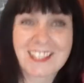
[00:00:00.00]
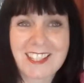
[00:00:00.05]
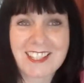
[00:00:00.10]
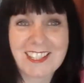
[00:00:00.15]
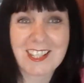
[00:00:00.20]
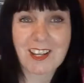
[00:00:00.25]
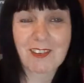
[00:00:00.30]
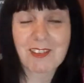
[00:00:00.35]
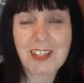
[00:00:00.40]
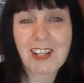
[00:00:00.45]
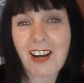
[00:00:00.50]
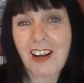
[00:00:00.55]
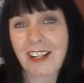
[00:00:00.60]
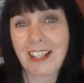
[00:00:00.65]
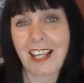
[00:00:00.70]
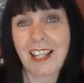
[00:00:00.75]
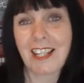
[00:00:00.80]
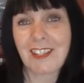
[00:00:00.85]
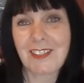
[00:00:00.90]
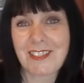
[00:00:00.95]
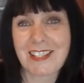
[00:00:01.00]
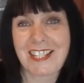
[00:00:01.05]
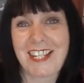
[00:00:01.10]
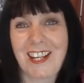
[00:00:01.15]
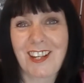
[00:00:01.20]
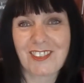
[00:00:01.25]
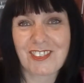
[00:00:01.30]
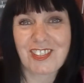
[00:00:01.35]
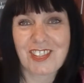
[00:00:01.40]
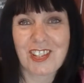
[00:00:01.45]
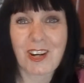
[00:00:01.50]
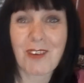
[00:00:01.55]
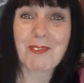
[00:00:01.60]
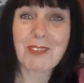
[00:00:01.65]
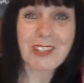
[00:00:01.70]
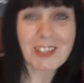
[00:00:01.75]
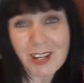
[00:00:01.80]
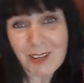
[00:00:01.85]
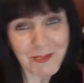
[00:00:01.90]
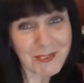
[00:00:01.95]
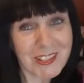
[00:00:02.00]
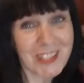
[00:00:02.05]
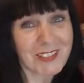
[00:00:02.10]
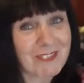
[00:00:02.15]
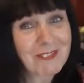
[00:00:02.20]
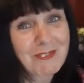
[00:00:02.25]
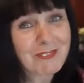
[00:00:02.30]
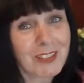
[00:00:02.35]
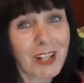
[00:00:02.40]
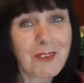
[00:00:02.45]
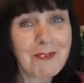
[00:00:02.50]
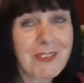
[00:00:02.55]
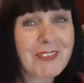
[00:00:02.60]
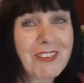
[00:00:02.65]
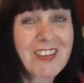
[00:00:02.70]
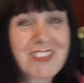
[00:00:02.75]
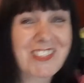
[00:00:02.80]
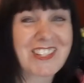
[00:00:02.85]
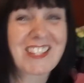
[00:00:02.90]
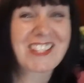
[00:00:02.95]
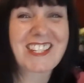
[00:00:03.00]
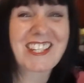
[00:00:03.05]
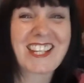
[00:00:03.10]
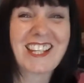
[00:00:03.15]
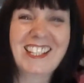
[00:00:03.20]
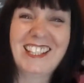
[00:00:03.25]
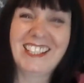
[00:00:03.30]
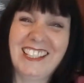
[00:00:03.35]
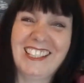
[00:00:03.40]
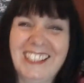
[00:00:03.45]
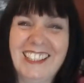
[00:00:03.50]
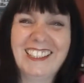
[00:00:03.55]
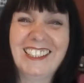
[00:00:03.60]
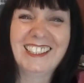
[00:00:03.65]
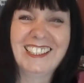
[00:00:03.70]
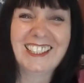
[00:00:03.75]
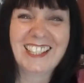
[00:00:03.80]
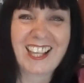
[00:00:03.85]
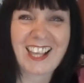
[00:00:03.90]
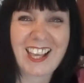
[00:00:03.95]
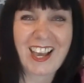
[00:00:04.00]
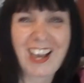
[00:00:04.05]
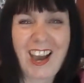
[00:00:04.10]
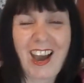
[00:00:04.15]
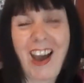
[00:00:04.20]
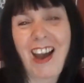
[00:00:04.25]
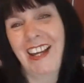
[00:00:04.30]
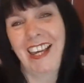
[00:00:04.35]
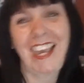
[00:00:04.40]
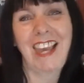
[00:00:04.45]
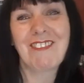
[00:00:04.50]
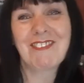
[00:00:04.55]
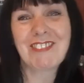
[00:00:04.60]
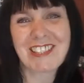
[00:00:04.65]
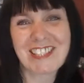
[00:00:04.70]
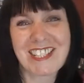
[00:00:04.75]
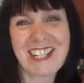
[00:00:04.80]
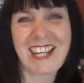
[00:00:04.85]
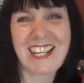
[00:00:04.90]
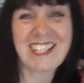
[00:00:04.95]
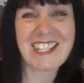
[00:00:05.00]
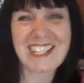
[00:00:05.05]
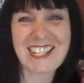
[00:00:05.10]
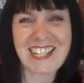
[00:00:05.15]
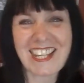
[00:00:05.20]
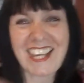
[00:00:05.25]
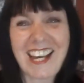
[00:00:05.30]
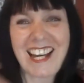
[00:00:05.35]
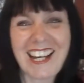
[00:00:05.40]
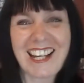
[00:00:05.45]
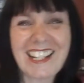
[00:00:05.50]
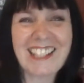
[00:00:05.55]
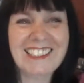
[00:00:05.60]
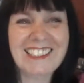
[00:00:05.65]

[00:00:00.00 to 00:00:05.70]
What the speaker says: So you can't get Lucy on the shot, but you got me roses. Okay, have a good day. See ya.